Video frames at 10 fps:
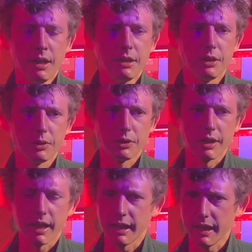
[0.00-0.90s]

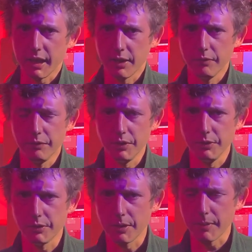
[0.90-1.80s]
children are getting
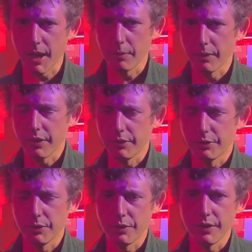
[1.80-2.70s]
confused about what the
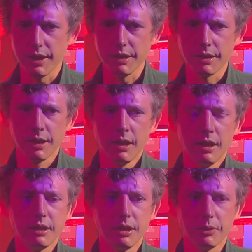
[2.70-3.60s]
truth is
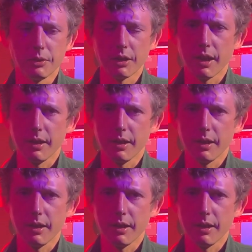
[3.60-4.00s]
children.